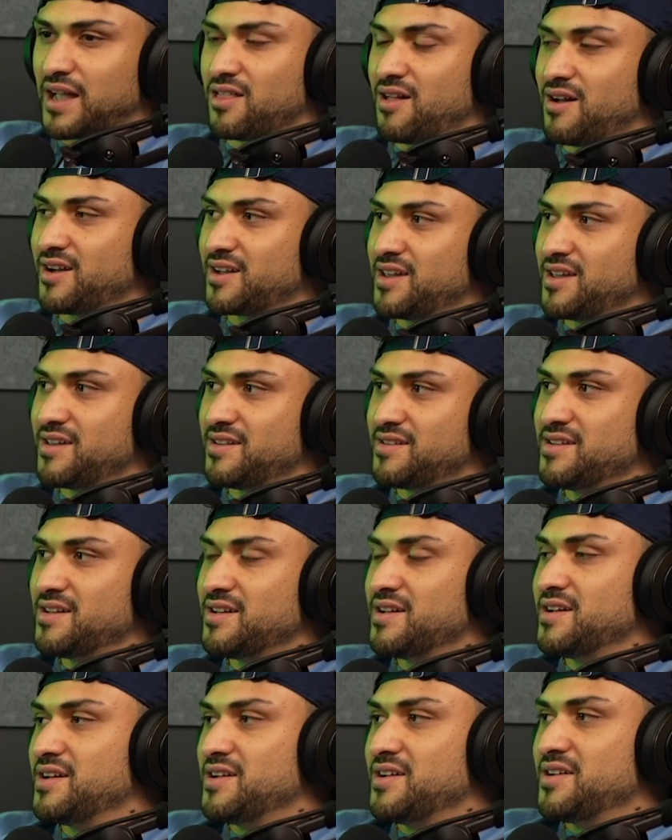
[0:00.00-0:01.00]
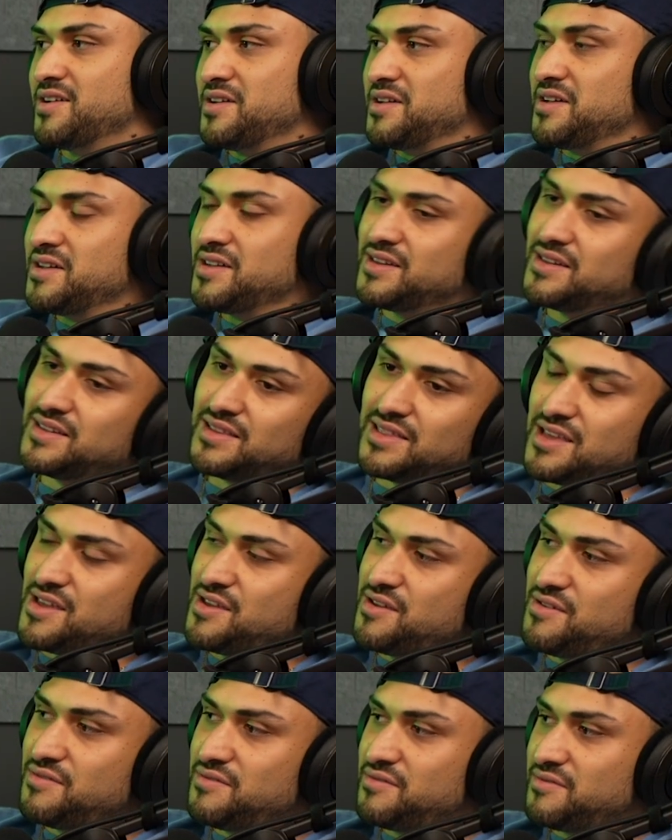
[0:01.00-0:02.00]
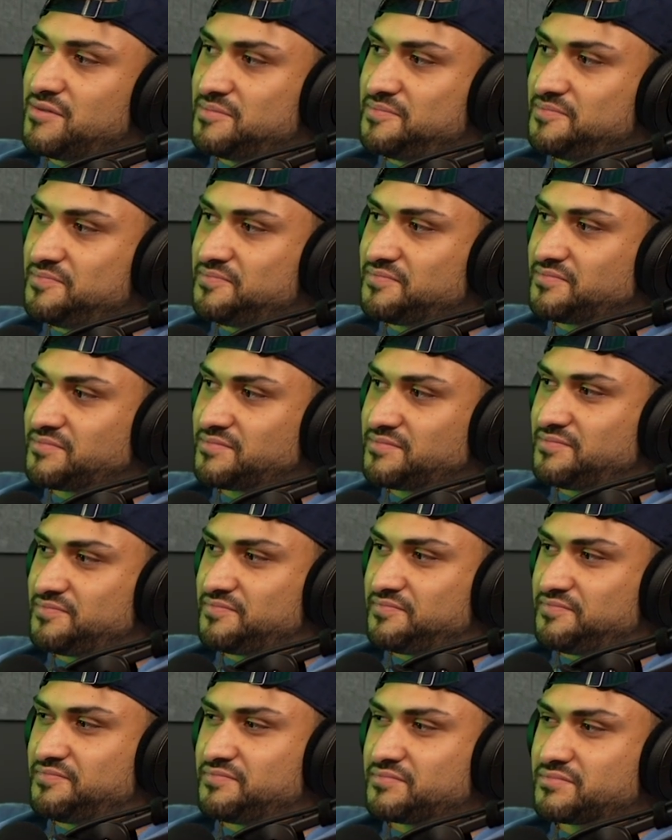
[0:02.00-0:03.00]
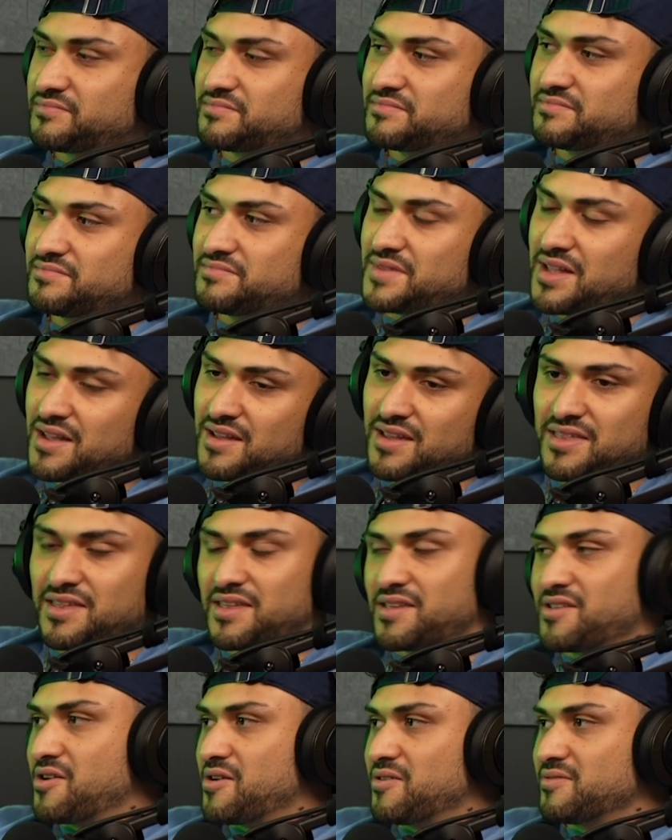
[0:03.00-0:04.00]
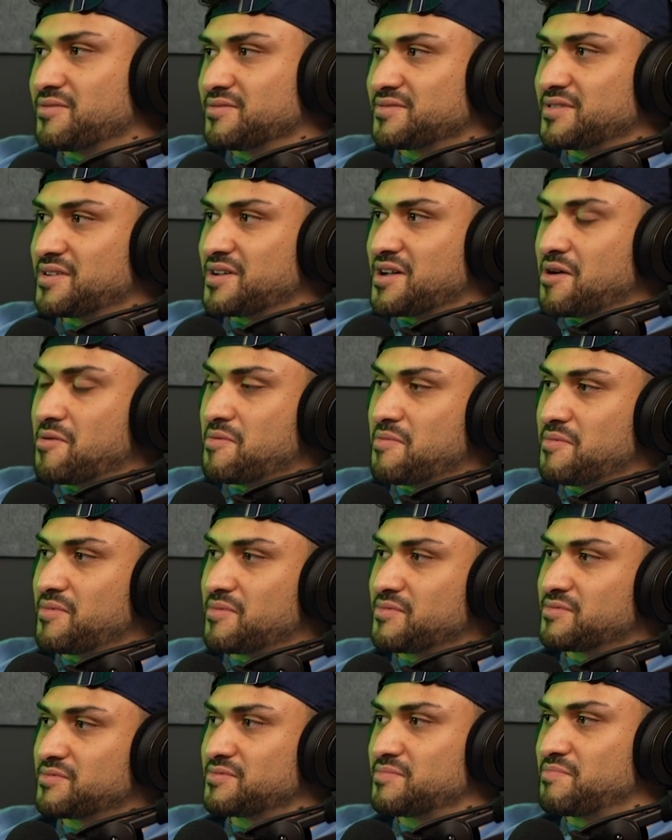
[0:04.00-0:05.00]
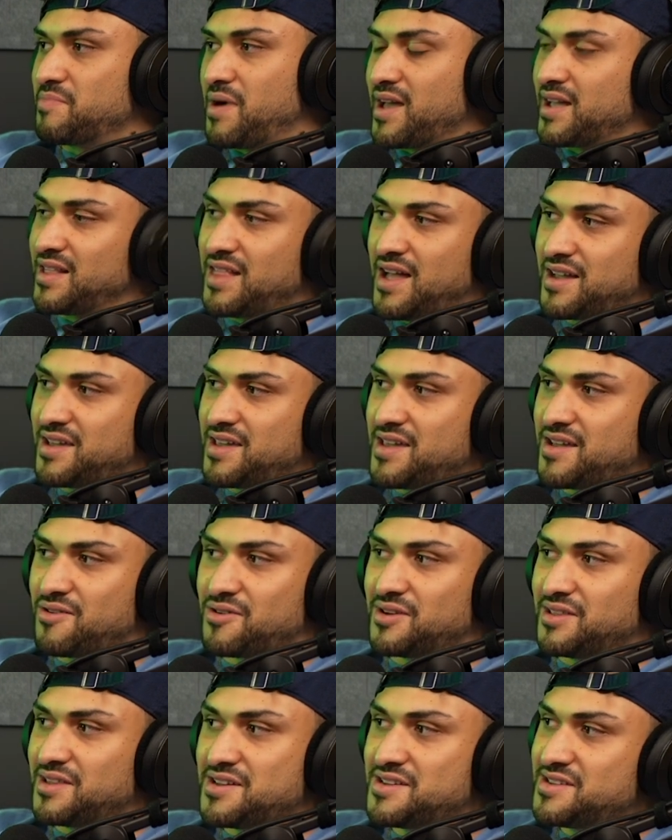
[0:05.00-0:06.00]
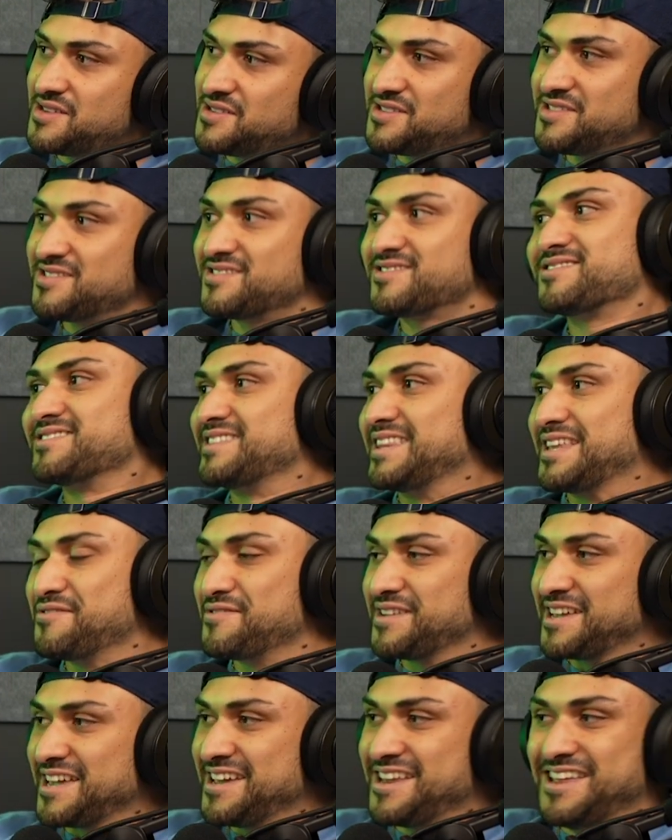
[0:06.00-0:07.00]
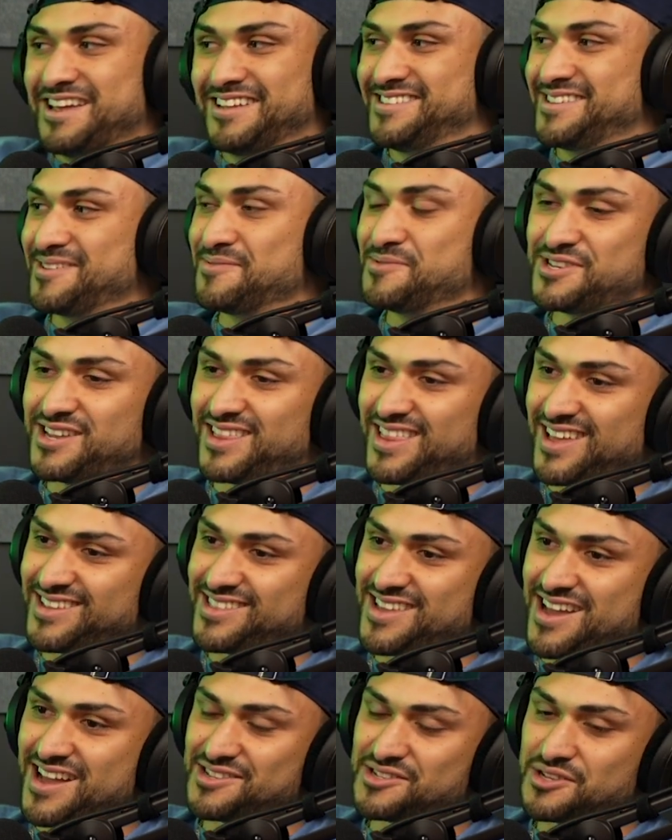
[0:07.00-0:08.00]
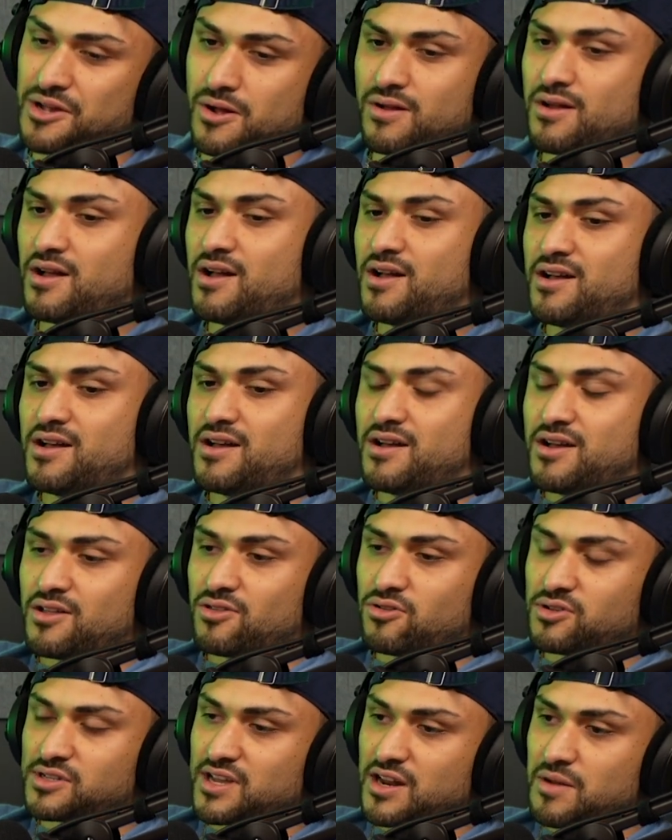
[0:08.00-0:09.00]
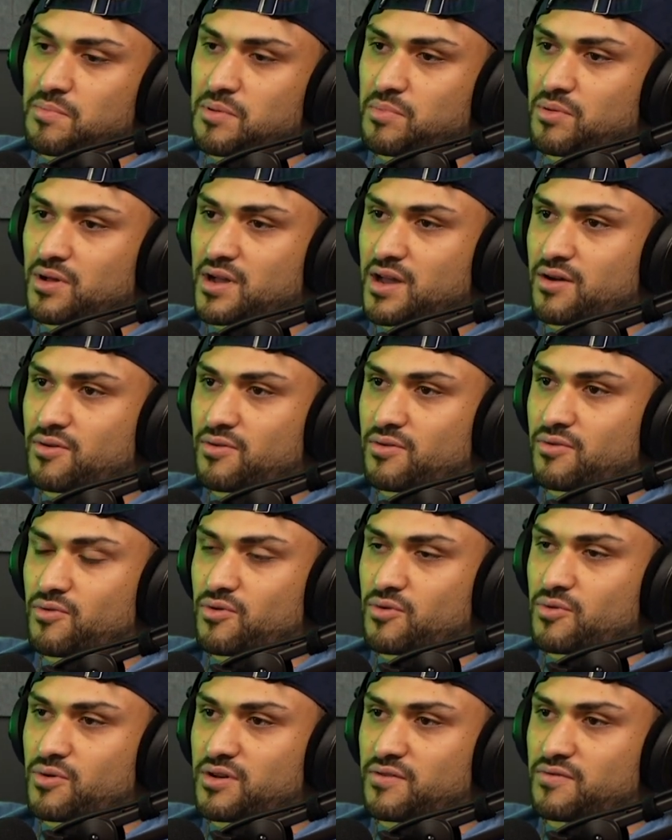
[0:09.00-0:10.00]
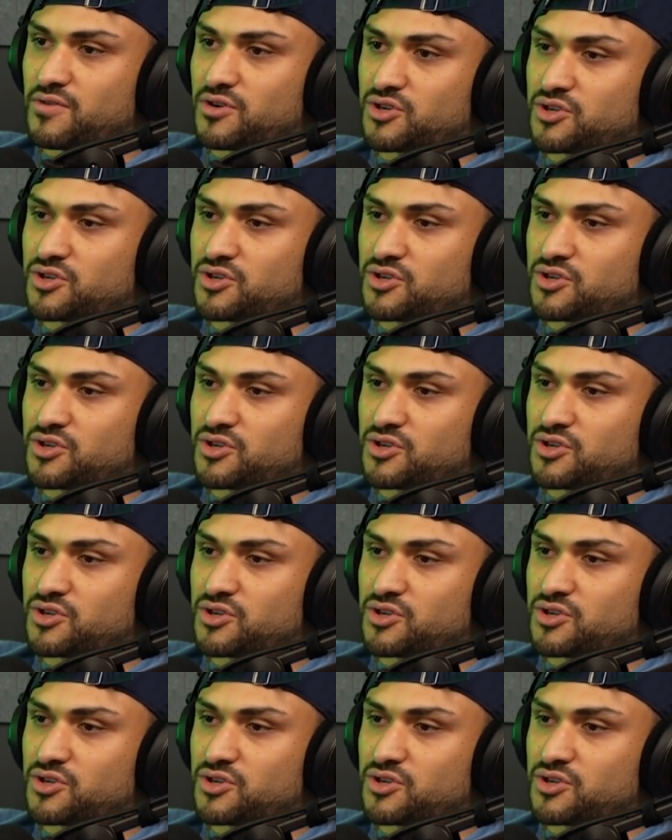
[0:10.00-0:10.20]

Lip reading: clock in, leave, and then come probably clock in, go to lunch, leave again, some shit like that. So those kind of people kind of ruined it for